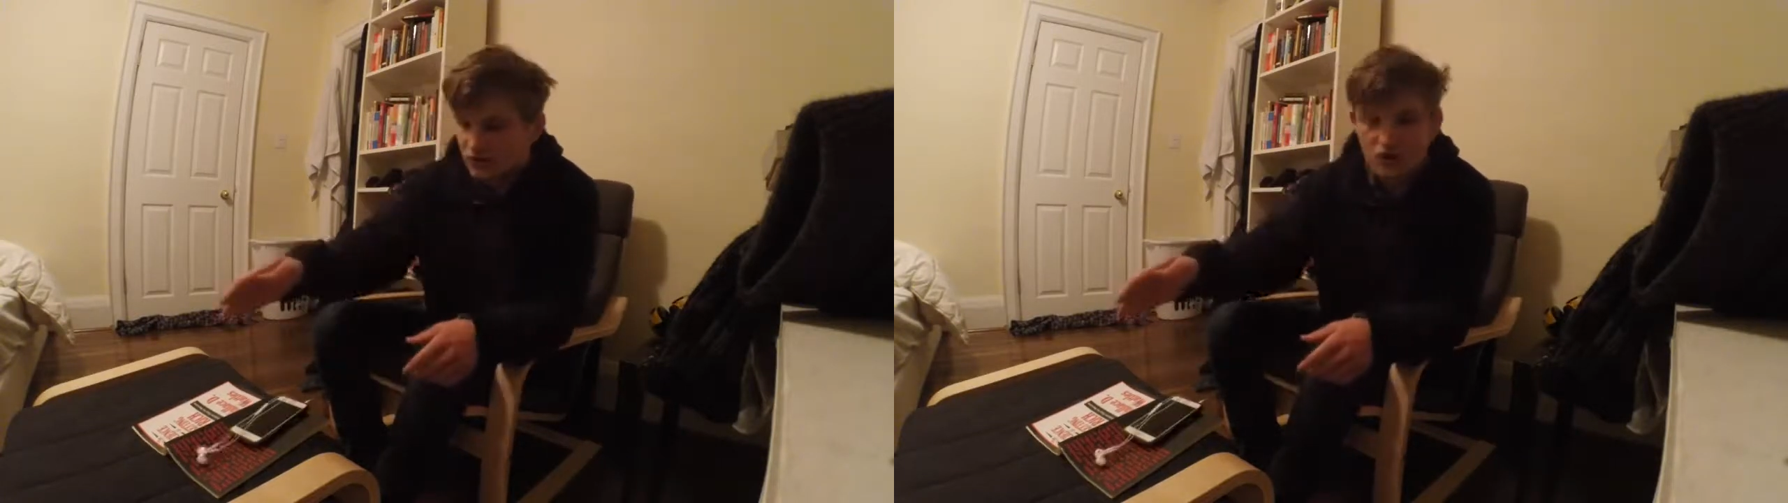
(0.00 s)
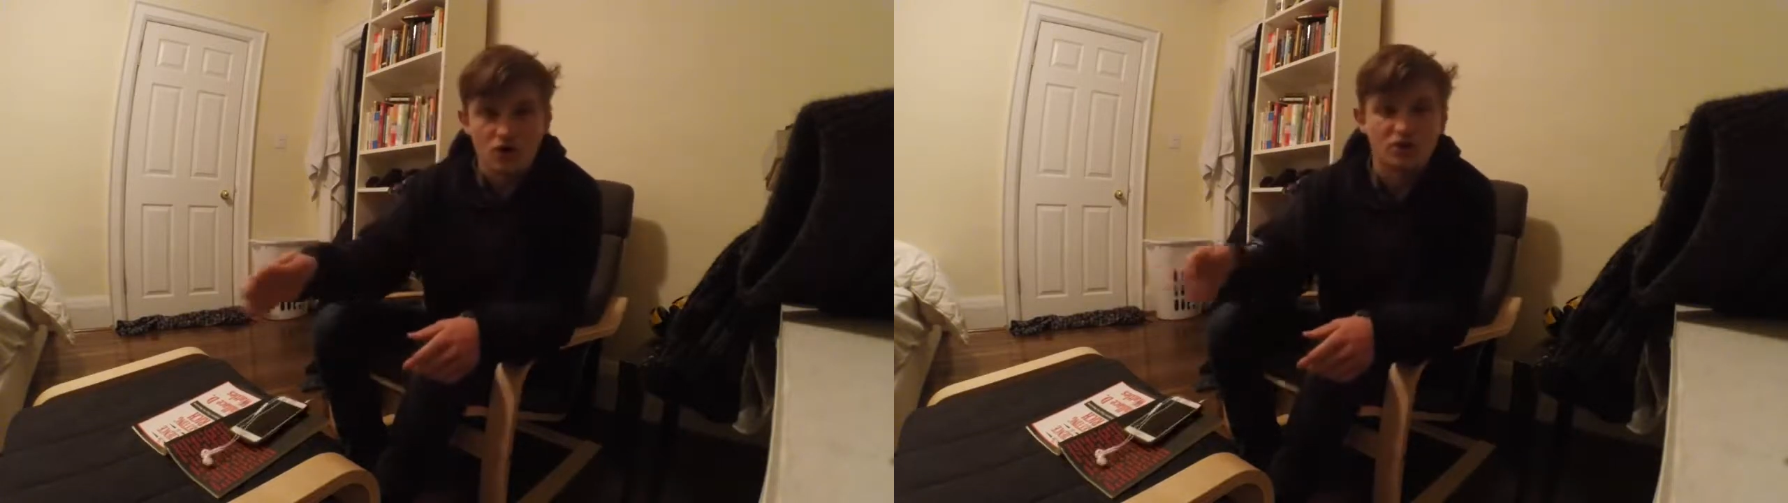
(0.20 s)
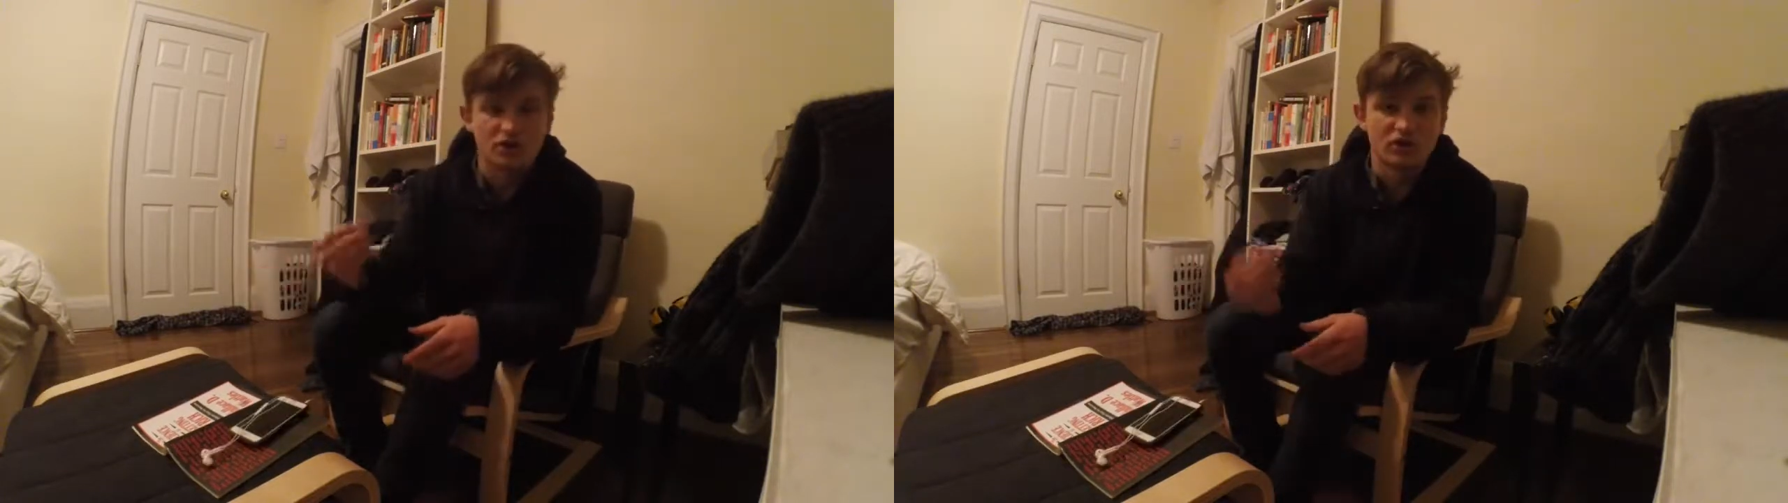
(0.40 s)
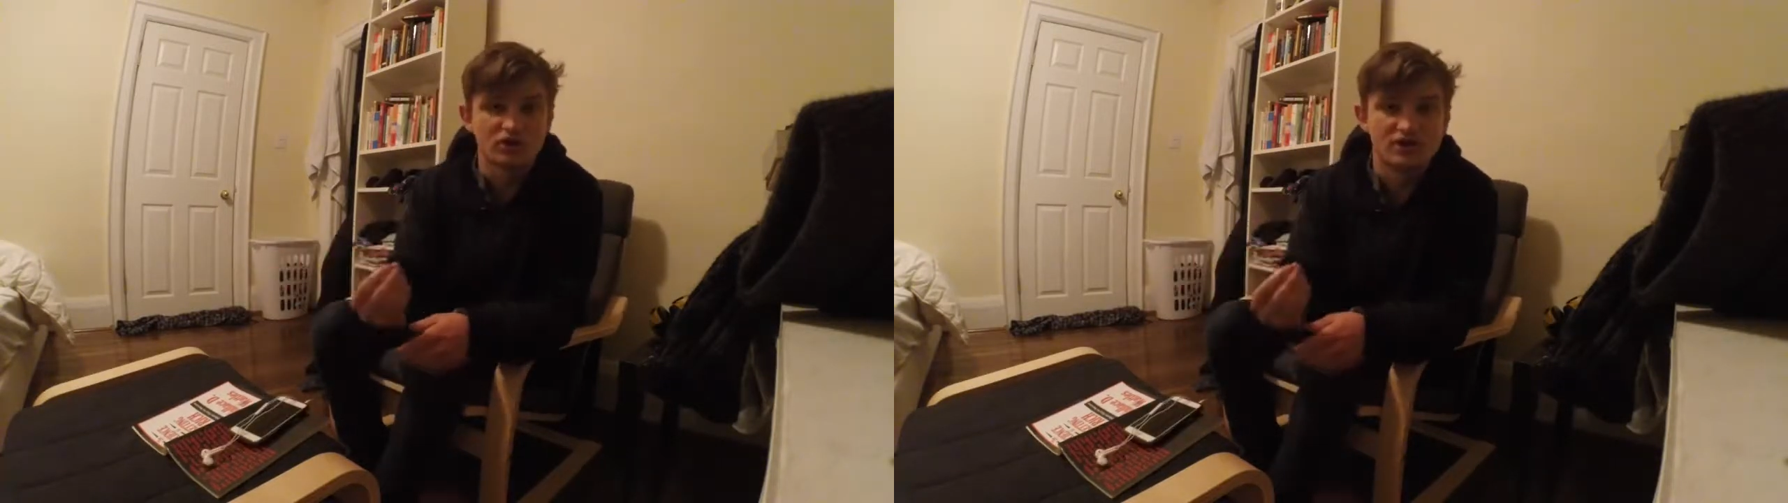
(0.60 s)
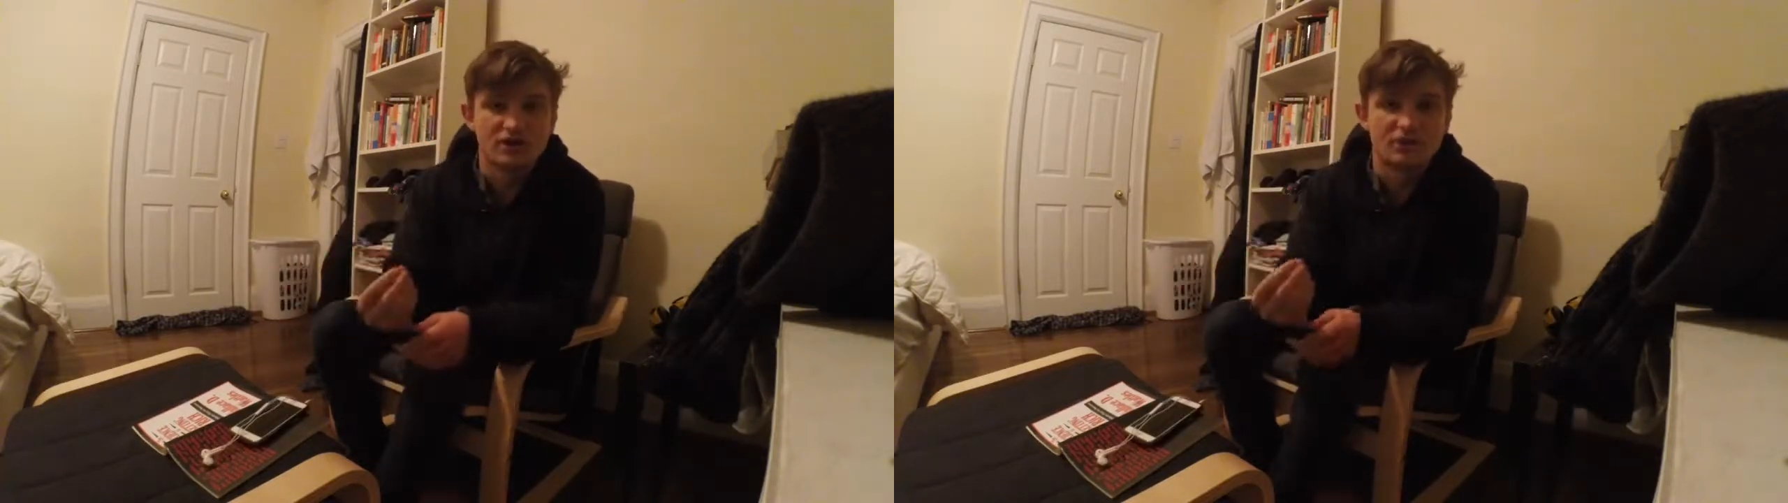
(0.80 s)
Hope you
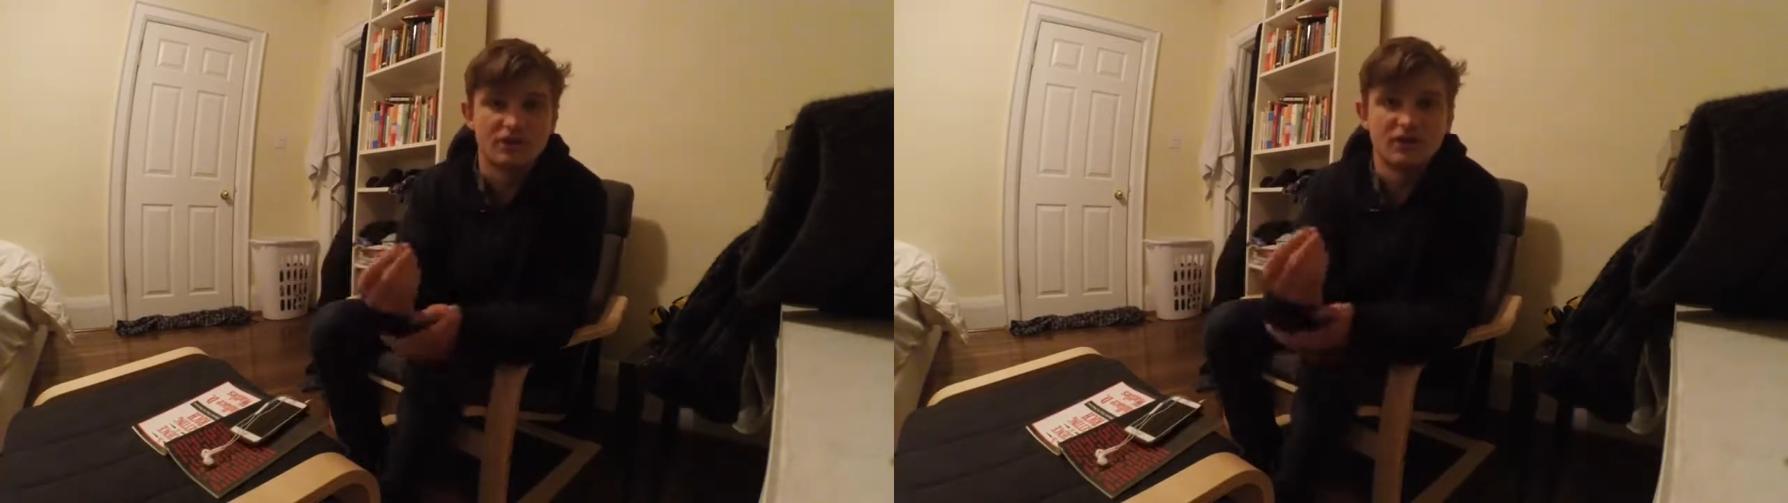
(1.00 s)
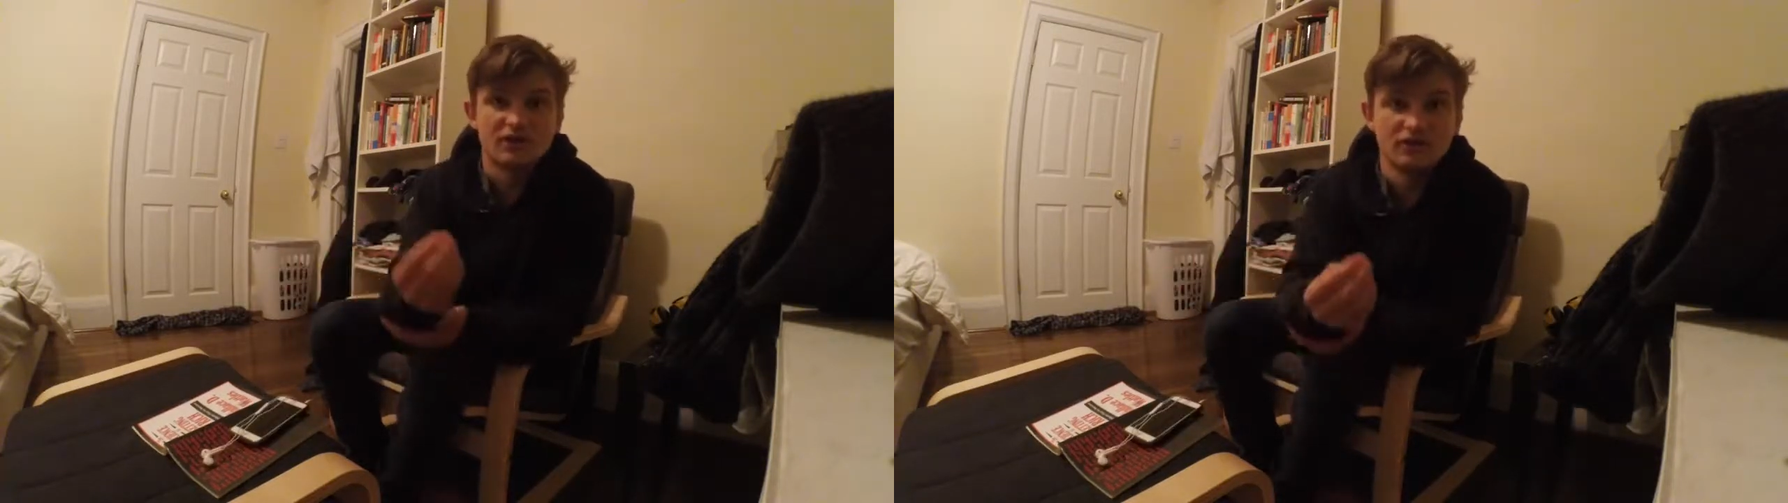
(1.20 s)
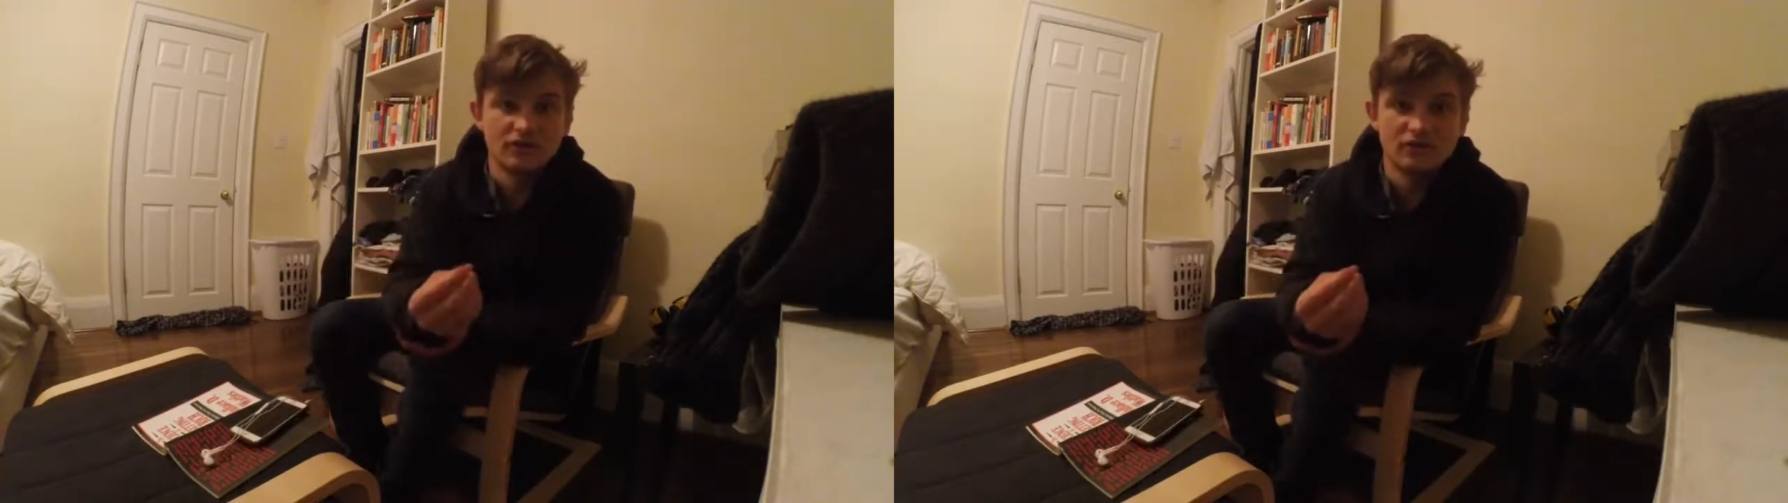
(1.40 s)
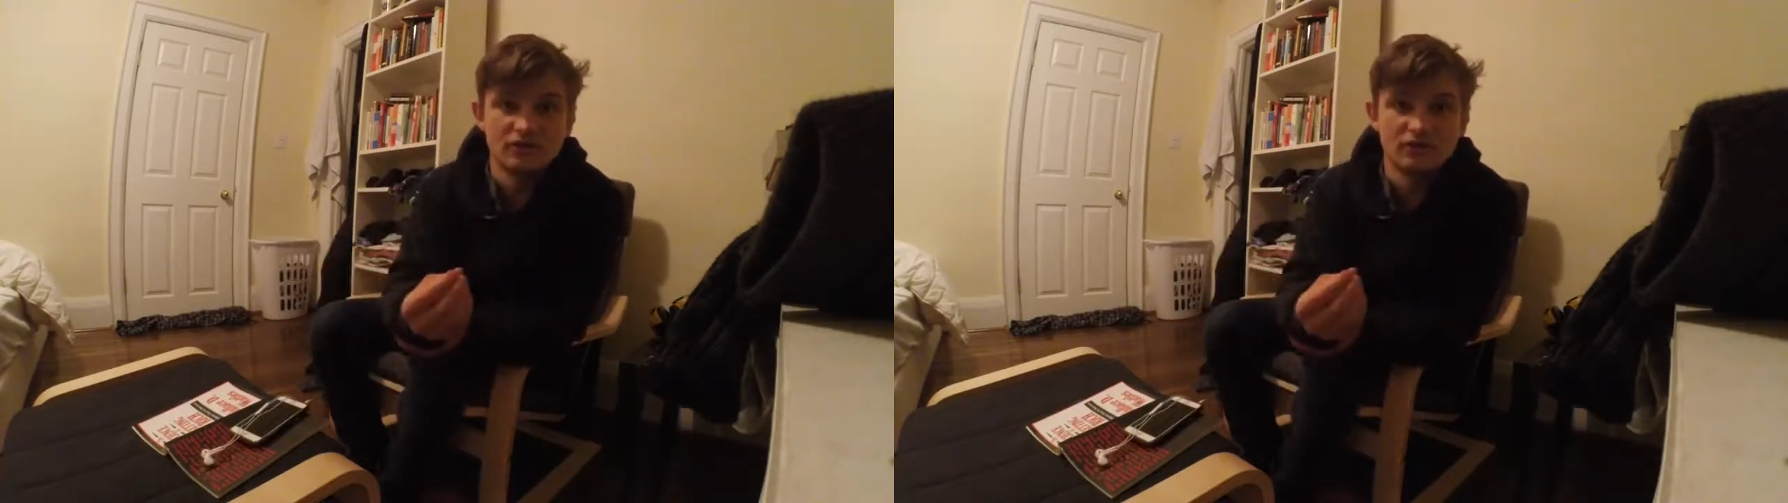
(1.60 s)
learned something.